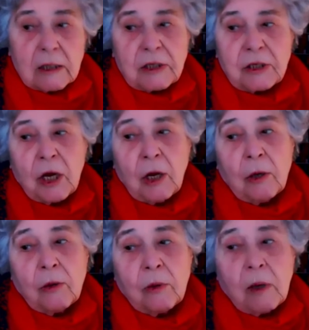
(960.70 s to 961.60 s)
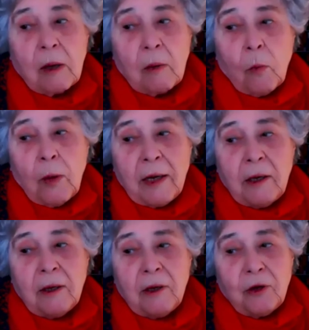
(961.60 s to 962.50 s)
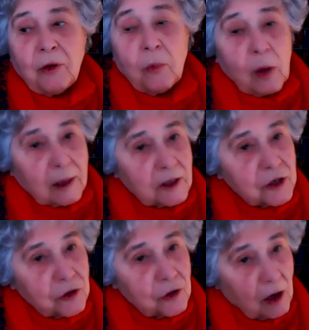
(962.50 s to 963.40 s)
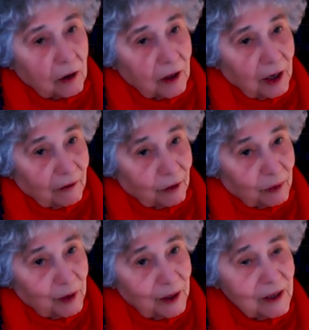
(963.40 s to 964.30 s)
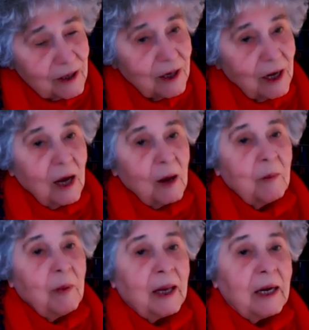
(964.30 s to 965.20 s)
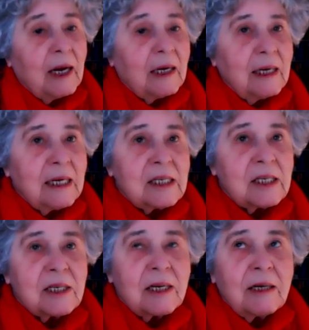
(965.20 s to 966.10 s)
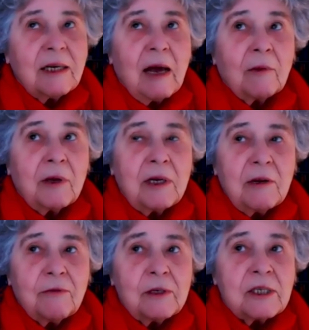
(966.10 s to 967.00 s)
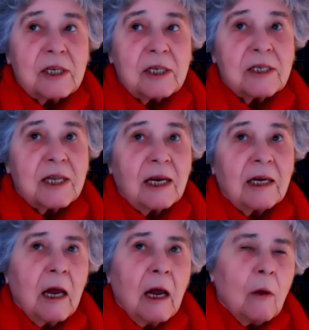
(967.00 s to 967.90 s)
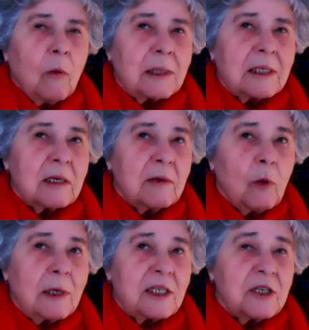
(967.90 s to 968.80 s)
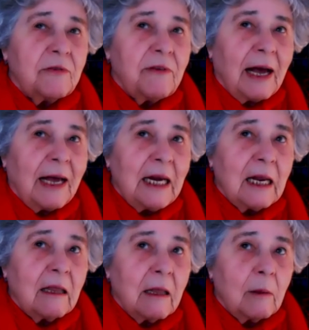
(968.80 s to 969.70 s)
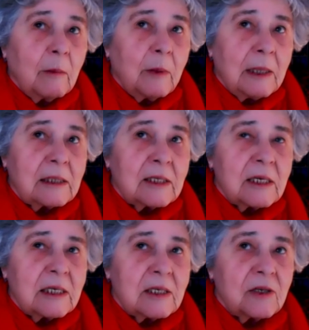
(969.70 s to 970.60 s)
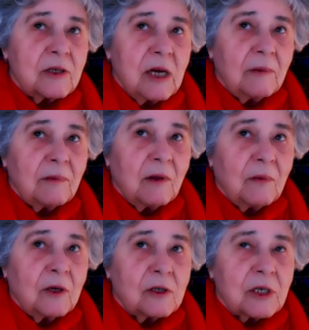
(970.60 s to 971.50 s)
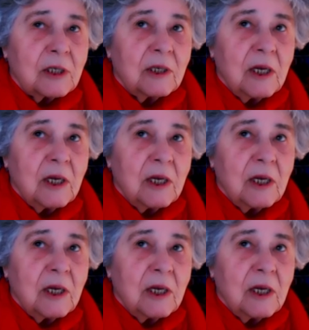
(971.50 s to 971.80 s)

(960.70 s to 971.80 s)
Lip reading: So we do want a strong government, but at least now the difference is that what's dividing them is it's not that there's